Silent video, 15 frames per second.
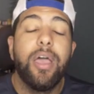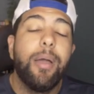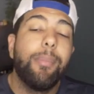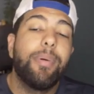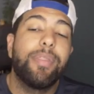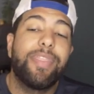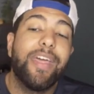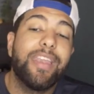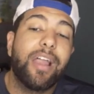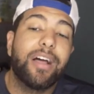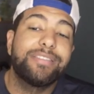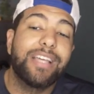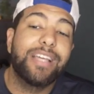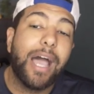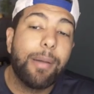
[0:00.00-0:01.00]
But then on
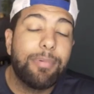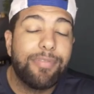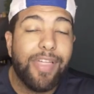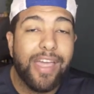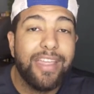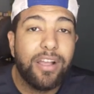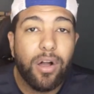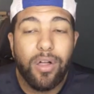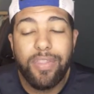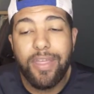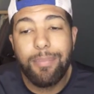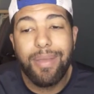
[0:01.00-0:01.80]
top of that, he called him